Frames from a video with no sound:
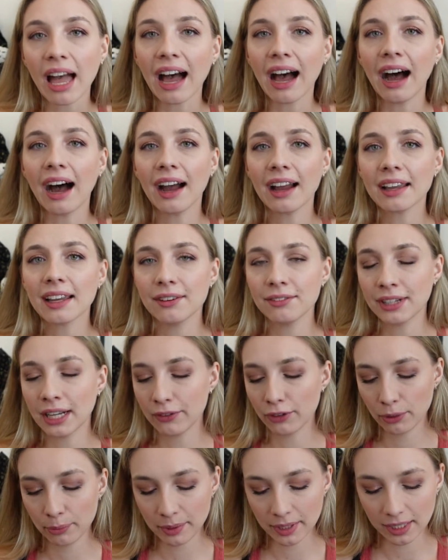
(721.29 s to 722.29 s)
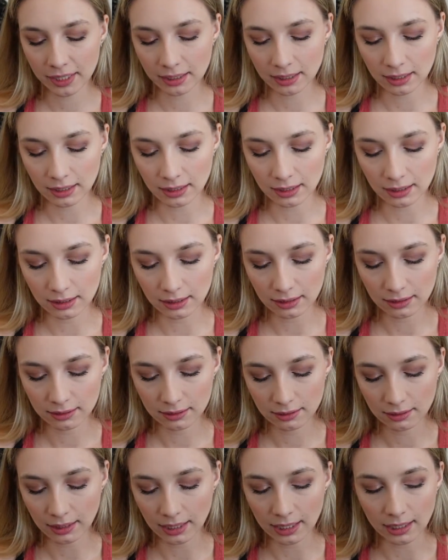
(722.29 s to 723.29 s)
I have never been a
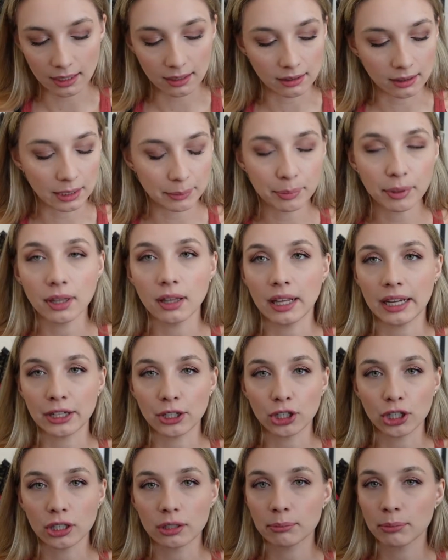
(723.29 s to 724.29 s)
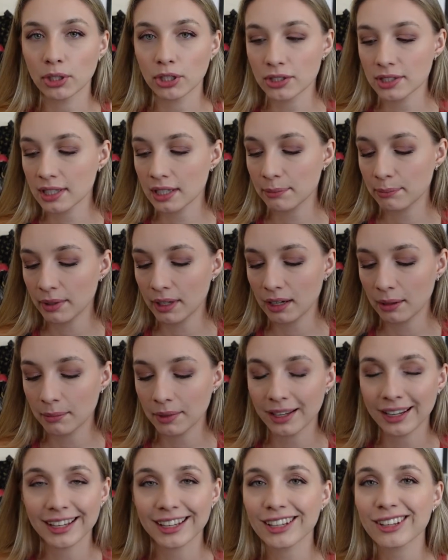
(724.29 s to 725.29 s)
lip liner person, but I'm
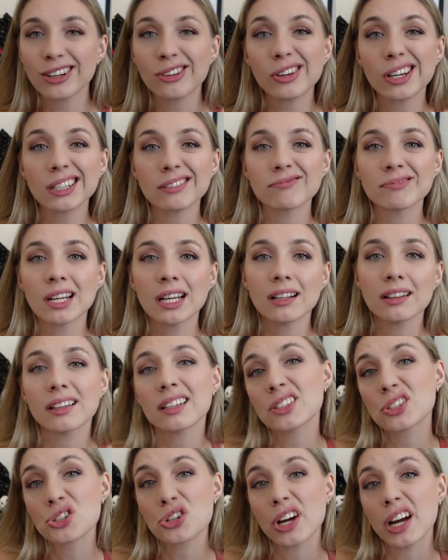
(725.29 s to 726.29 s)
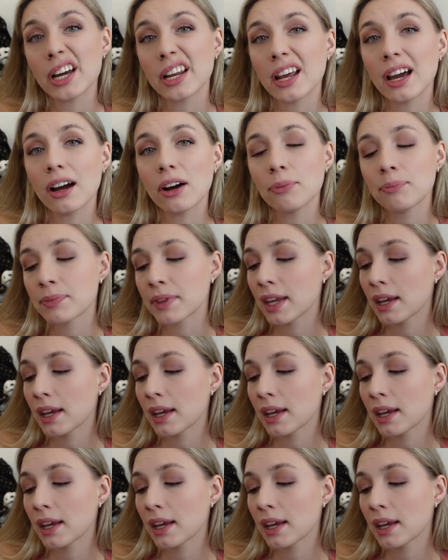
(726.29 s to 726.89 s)
like, you know what? Let's try it out.